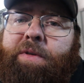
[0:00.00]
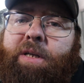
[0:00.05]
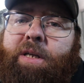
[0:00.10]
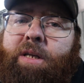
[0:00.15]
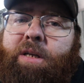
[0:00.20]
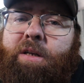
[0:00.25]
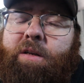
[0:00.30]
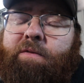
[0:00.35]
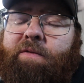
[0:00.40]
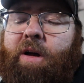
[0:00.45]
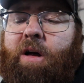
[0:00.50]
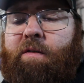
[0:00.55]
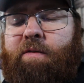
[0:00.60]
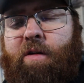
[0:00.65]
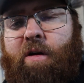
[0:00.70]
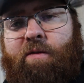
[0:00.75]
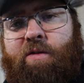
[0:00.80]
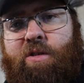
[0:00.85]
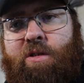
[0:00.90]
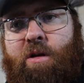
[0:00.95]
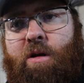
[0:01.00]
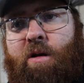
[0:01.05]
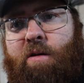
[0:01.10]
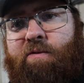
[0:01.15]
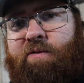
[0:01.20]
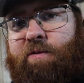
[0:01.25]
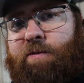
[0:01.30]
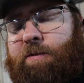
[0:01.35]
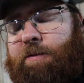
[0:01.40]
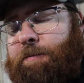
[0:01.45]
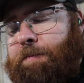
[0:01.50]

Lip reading: the valve covers off